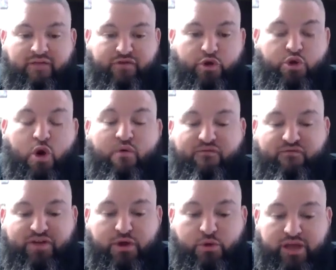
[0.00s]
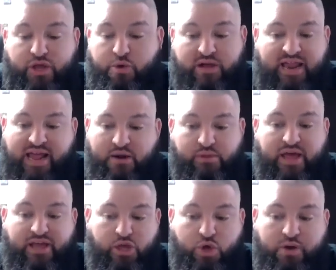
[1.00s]
if you don't feel that you can handle
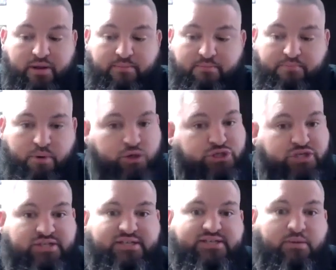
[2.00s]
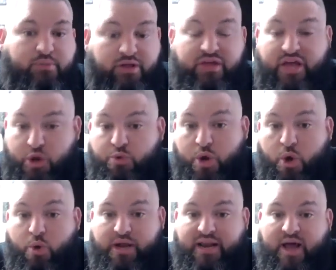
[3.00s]
that, you can push it to somebody that
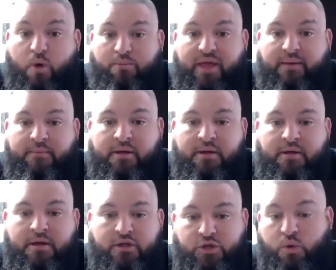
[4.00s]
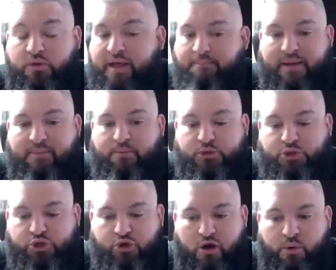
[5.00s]
can help them. Don't let people
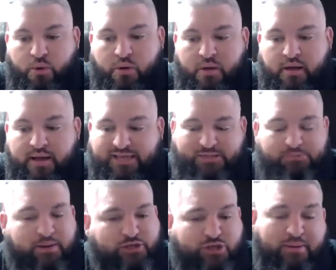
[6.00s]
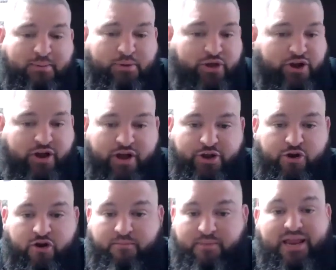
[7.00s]
struggle, especially people that are in
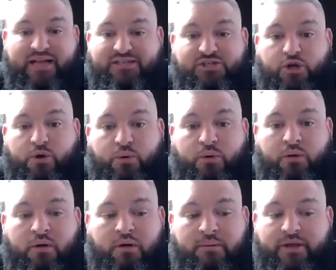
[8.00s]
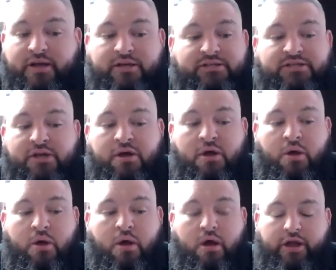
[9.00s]
your immediate circle, because
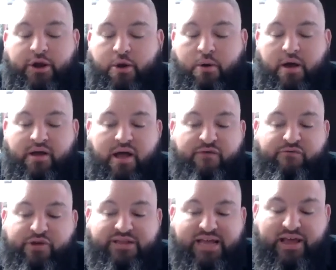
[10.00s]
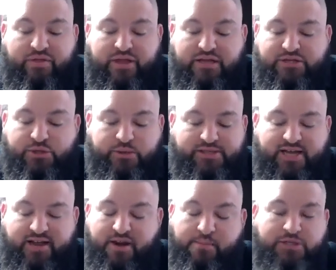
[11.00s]
every day these
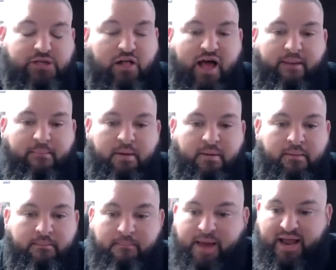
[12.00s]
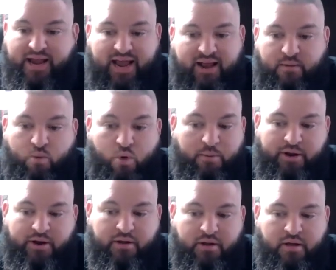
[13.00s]
suicide numbers climb, man and
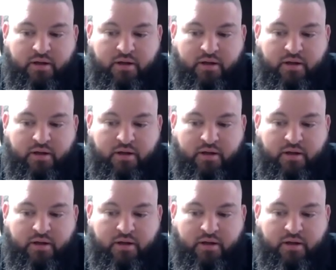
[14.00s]
woman.